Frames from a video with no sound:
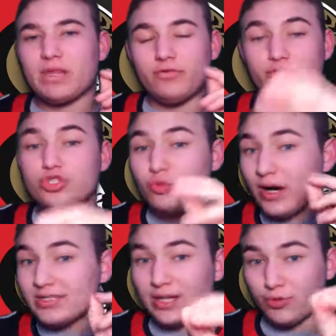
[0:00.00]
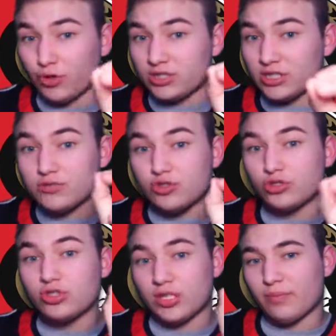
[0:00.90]
Future-wise, I'm going Tim
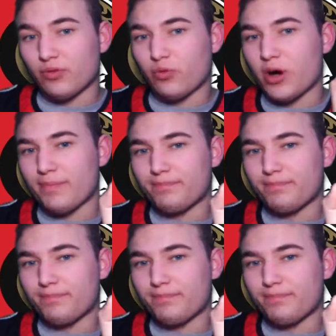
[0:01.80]
Stützle number 1.